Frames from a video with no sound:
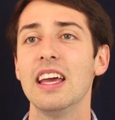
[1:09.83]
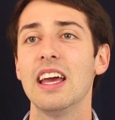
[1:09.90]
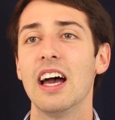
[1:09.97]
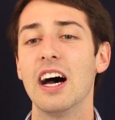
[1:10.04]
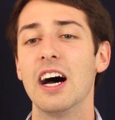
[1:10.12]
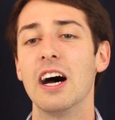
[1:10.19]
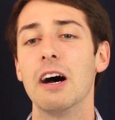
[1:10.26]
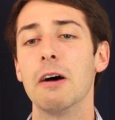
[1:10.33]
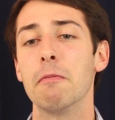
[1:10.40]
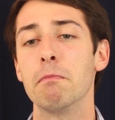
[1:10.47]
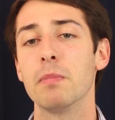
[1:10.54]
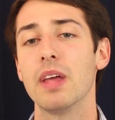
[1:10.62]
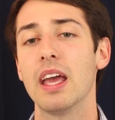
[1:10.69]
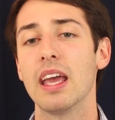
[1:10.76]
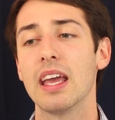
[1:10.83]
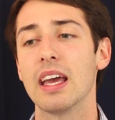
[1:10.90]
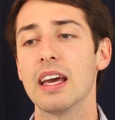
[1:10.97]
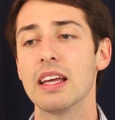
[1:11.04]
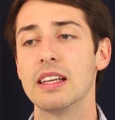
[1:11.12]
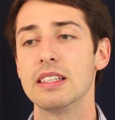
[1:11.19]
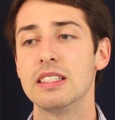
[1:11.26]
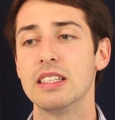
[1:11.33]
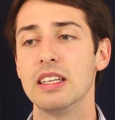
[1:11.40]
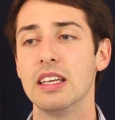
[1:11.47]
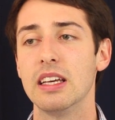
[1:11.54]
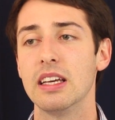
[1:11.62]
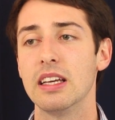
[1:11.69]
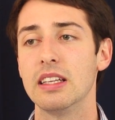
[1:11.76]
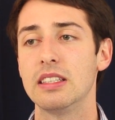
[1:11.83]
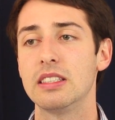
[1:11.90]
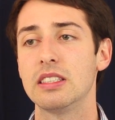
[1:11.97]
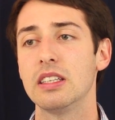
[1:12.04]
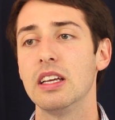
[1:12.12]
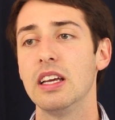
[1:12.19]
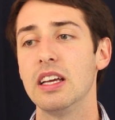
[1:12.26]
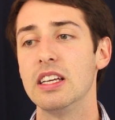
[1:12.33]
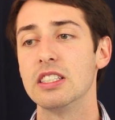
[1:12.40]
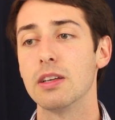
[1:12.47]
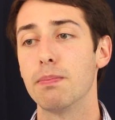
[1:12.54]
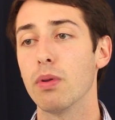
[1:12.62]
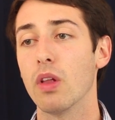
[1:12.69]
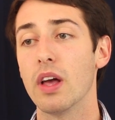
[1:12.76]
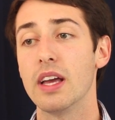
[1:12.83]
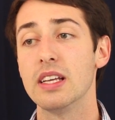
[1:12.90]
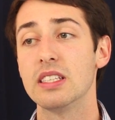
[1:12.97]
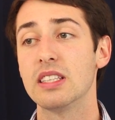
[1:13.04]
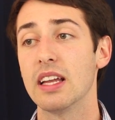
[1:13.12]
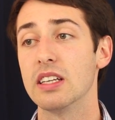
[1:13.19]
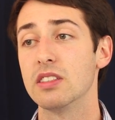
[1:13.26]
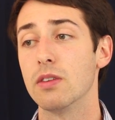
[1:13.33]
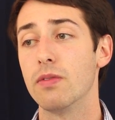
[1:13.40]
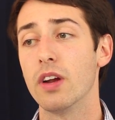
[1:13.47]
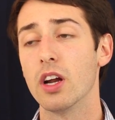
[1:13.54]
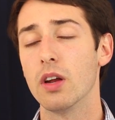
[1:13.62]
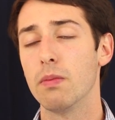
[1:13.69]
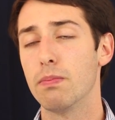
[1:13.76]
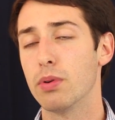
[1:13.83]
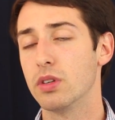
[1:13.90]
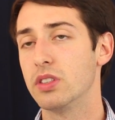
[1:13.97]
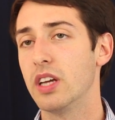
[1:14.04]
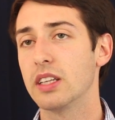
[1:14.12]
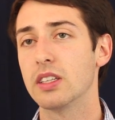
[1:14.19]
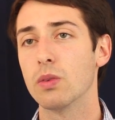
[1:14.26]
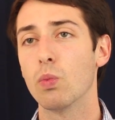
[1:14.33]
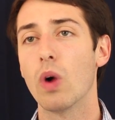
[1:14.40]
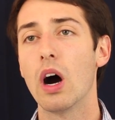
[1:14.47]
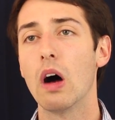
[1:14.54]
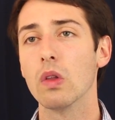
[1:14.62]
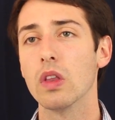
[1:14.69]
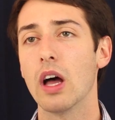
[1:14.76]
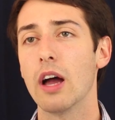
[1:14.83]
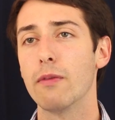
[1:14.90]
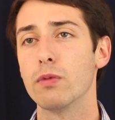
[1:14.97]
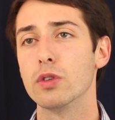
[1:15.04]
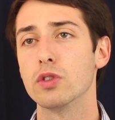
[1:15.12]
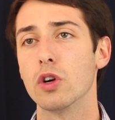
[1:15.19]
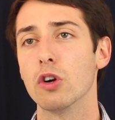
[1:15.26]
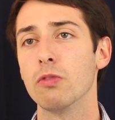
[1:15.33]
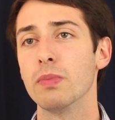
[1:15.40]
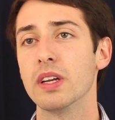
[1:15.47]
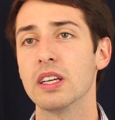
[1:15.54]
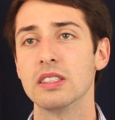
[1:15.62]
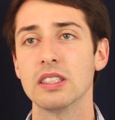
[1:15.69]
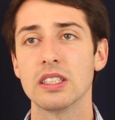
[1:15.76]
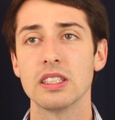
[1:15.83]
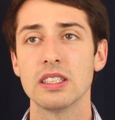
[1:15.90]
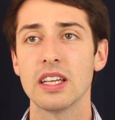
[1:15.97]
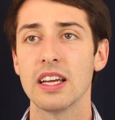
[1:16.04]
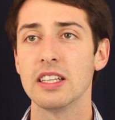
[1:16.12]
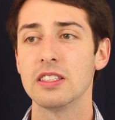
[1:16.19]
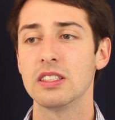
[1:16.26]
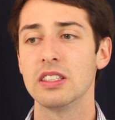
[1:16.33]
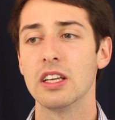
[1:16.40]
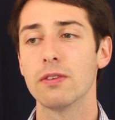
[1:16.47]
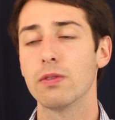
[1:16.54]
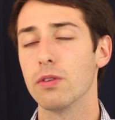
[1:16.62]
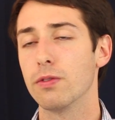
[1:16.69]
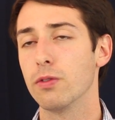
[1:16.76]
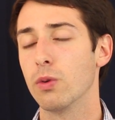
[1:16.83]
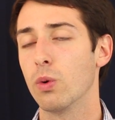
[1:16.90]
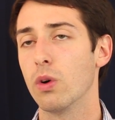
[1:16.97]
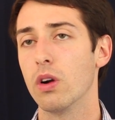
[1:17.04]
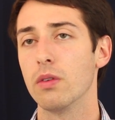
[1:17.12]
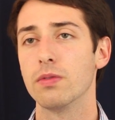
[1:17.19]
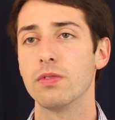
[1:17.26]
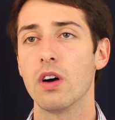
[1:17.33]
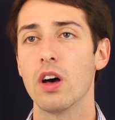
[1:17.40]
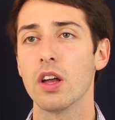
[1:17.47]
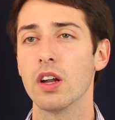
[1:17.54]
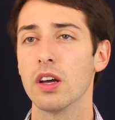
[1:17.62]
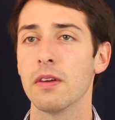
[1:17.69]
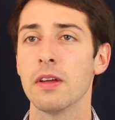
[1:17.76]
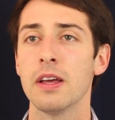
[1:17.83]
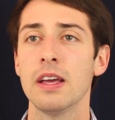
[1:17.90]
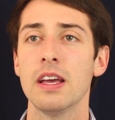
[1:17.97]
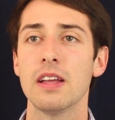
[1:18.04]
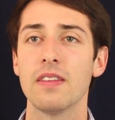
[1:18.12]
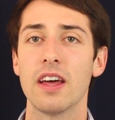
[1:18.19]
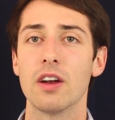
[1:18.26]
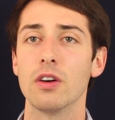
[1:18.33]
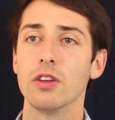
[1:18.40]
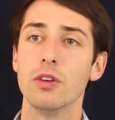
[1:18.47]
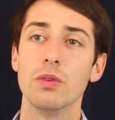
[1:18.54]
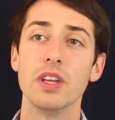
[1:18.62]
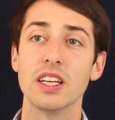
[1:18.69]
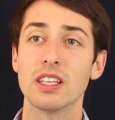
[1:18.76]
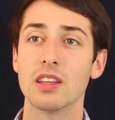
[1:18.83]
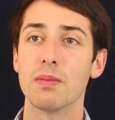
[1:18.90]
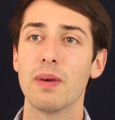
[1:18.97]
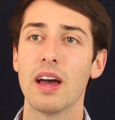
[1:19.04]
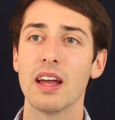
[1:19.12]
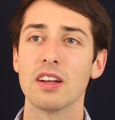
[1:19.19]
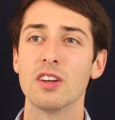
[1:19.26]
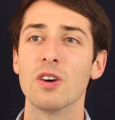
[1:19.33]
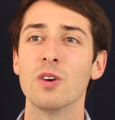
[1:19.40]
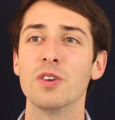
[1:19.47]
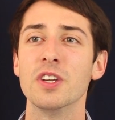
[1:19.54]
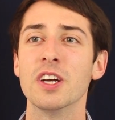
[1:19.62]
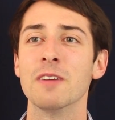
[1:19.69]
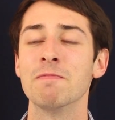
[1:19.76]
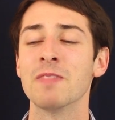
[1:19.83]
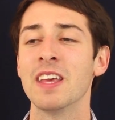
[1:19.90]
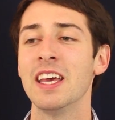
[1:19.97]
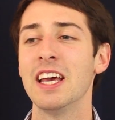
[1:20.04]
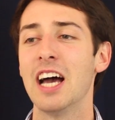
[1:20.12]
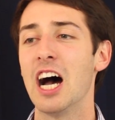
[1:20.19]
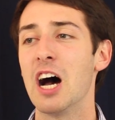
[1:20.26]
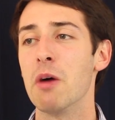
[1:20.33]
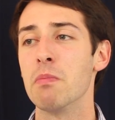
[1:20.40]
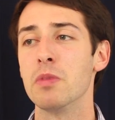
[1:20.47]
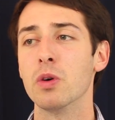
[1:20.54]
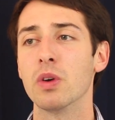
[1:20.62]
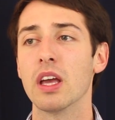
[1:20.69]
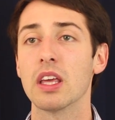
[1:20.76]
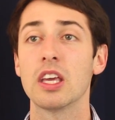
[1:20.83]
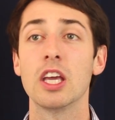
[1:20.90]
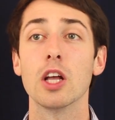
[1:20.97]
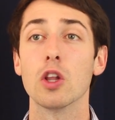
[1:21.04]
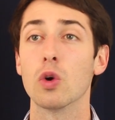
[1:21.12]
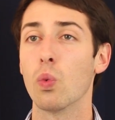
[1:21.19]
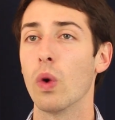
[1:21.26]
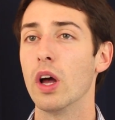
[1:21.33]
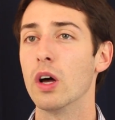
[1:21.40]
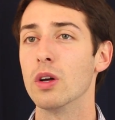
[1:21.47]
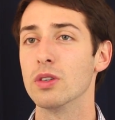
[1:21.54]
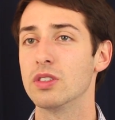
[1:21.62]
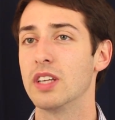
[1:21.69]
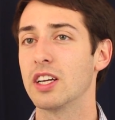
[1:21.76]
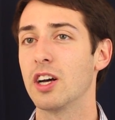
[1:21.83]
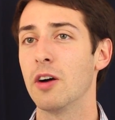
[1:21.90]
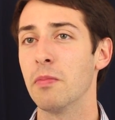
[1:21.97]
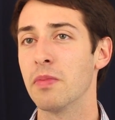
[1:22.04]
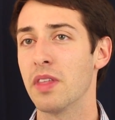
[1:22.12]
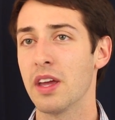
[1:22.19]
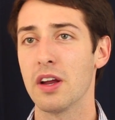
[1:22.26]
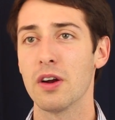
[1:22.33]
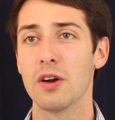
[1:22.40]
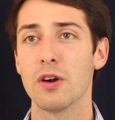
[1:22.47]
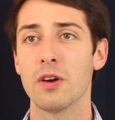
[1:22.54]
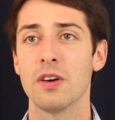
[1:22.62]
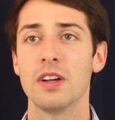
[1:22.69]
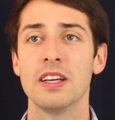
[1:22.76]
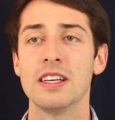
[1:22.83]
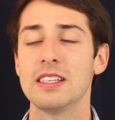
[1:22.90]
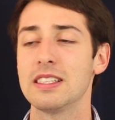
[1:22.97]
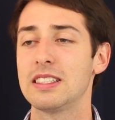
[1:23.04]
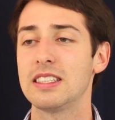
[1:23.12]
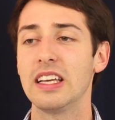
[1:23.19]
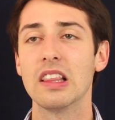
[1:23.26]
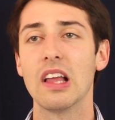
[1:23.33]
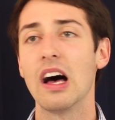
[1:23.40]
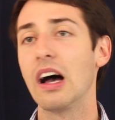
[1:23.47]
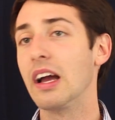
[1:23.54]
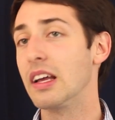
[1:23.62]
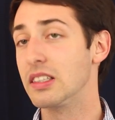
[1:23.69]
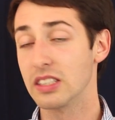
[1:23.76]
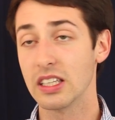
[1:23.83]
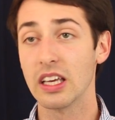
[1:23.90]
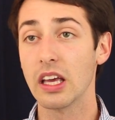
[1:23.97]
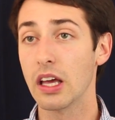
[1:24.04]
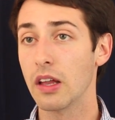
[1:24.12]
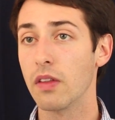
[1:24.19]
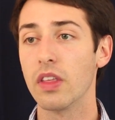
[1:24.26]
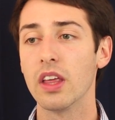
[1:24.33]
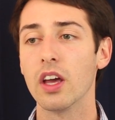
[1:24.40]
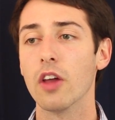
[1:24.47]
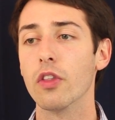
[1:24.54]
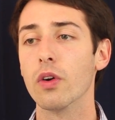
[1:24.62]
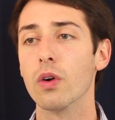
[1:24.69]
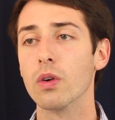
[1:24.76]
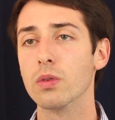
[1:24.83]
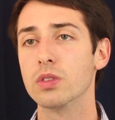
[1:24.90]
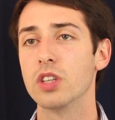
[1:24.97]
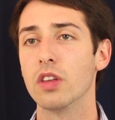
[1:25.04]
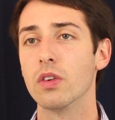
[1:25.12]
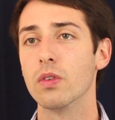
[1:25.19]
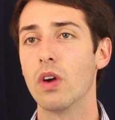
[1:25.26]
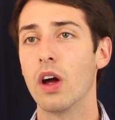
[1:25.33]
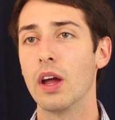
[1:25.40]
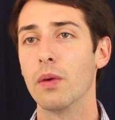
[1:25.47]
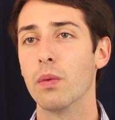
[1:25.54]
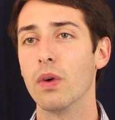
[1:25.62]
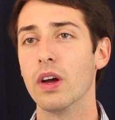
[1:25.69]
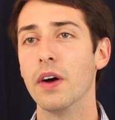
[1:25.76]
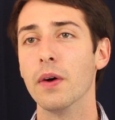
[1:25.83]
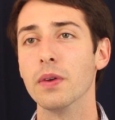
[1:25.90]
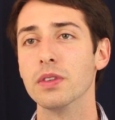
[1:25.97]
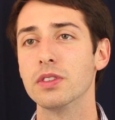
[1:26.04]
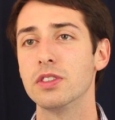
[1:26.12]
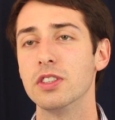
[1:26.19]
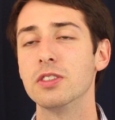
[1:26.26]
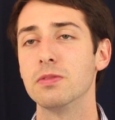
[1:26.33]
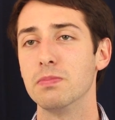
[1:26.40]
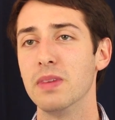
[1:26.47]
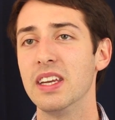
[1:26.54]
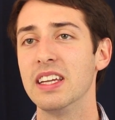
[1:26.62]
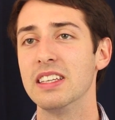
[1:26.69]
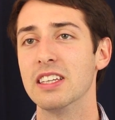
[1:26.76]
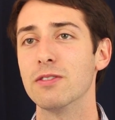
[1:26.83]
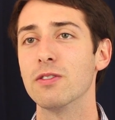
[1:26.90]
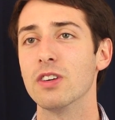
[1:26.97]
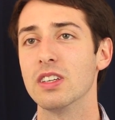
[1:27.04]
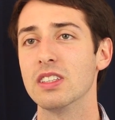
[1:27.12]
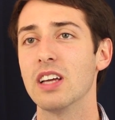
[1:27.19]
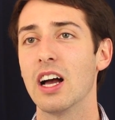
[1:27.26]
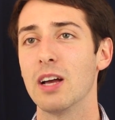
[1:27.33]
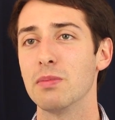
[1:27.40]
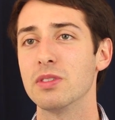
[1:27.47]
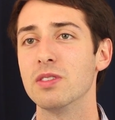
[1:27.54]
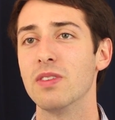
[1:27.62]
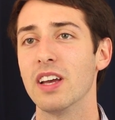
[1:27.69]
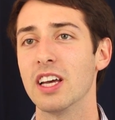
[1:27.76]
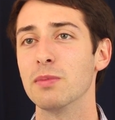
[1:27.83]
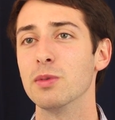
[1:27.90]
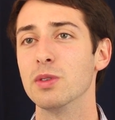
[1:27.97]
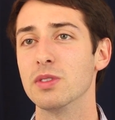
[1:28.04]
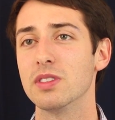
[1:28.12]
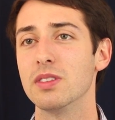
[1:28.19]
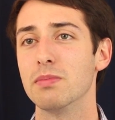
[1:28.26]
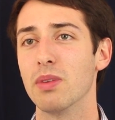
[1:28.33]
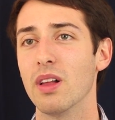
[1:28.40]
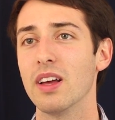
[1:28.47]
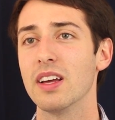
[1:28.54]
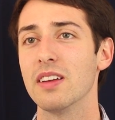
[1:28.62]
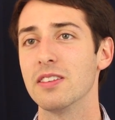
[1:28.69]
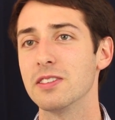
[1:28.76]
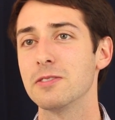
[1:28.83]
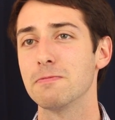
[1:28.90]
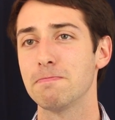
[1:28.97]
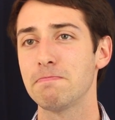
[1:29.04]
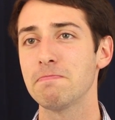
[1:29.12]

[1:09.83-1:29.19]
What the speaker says: And it is a place that is a very protected wildlife reserve because it contains different flora and fauna that are unique to the Patagonia. You'll get killer whales that come there, sea lions again, the other southern right whales, just many different types of animals and plants.